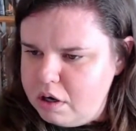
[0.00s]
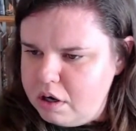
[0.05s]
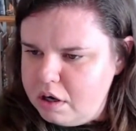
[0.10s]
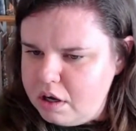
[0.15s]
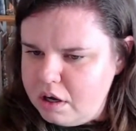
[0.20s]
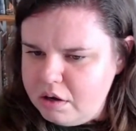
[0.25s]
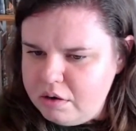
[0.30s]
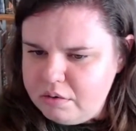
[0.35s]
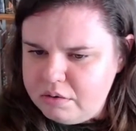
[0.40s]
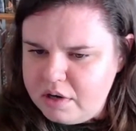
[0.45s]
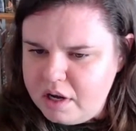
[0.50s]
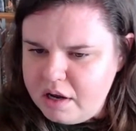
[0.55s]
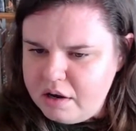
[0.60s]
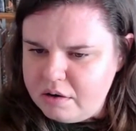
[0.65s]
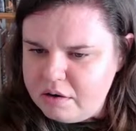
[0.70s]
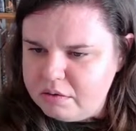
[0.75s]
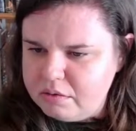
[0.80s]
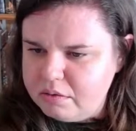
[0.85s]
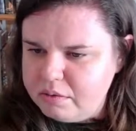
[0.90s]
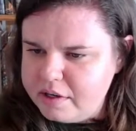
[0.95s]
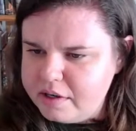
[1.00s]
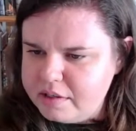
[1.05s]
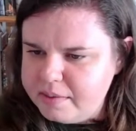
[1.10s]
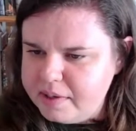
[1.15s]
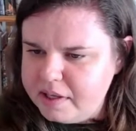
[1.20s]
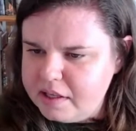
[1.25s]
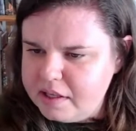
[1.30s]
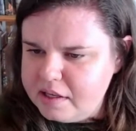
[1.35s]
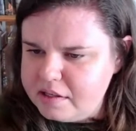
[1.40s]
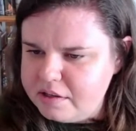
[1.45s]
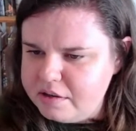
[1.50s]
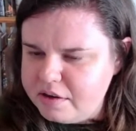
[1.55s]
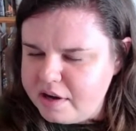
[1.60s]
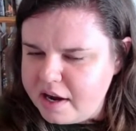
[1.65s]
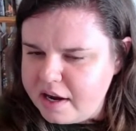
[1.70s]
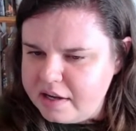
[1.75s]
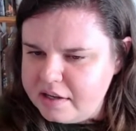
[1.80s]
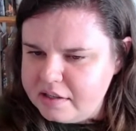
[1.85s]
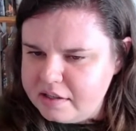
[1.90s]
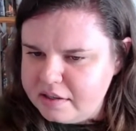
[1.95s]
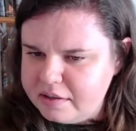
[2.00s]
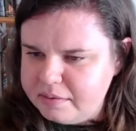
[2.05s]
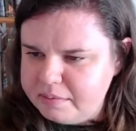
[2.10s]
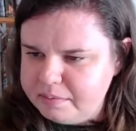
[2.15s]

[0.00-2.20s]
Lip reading: Oh no, where's my list, you guys?